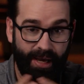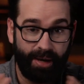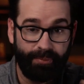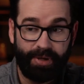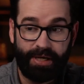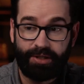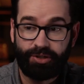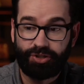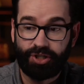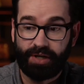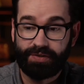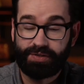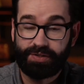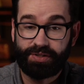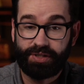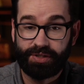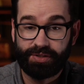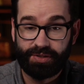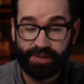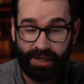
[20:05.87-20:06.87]
many
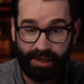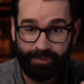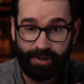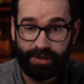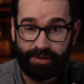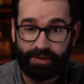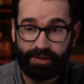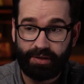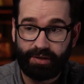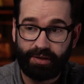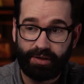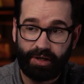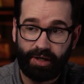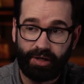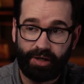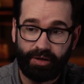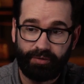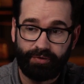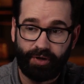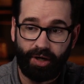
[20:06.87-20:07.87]
justices, how many
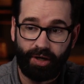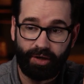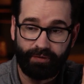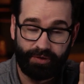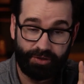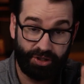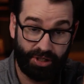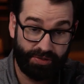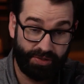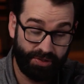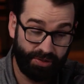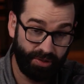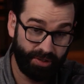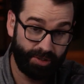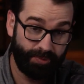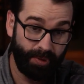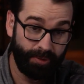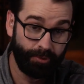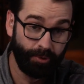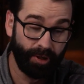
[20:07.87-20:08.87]
of all of the justices on
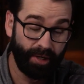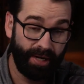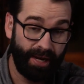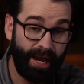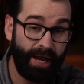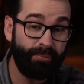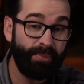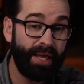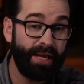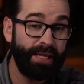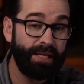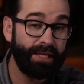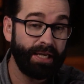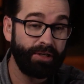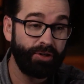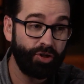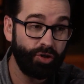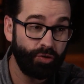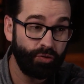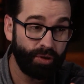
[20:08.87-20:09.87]
the Supreme Court, how many
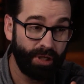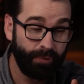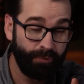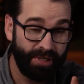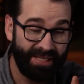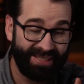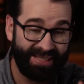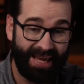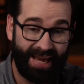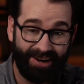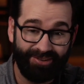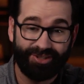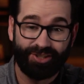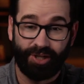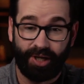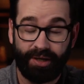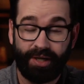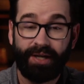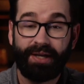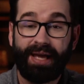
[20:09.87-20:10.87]
can we count
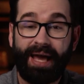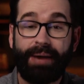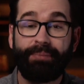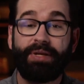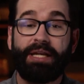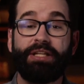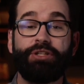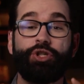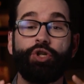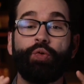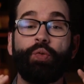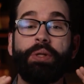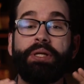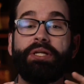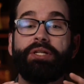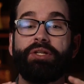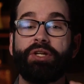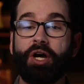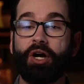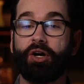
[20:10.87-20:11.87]
on? How many do we
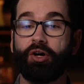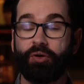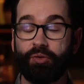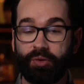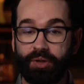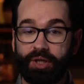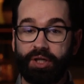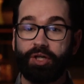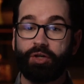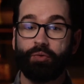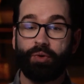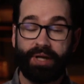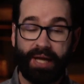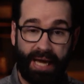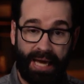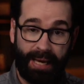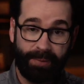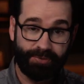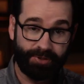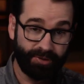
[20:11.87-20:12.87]
know would
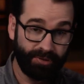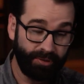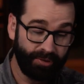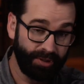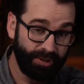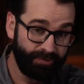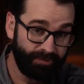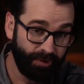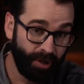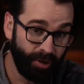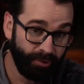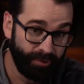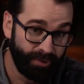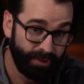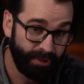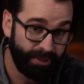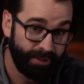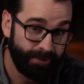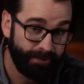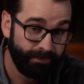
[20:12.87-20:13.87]
absolutely vote
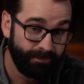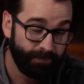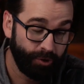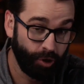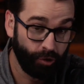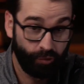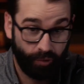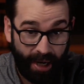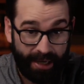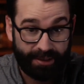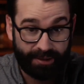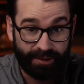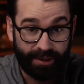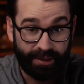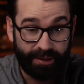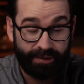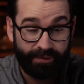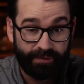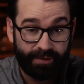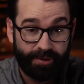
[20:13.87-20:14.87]

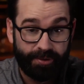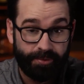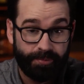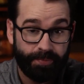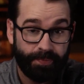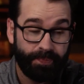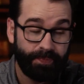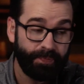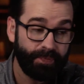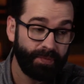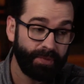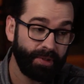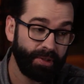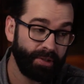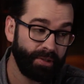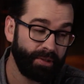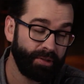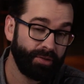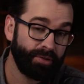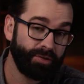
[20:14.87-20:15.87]
correctly
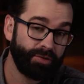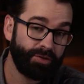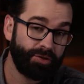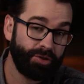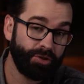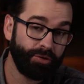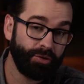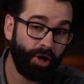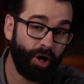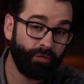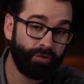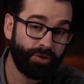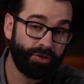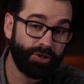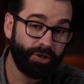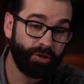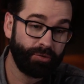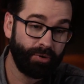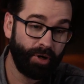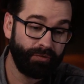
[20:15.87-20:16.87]
to
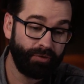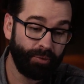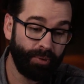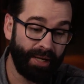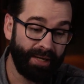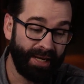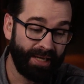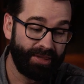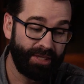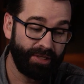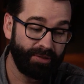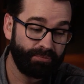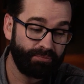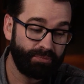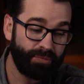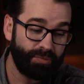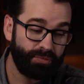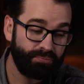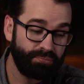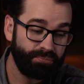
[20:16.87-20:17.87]
overturn Roe v. Wade? I think
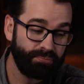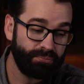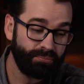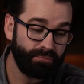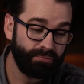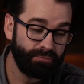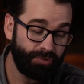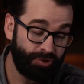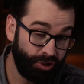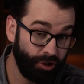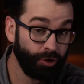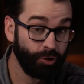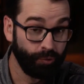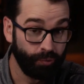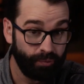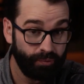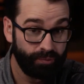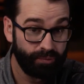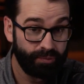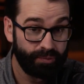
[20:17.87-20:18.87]
two.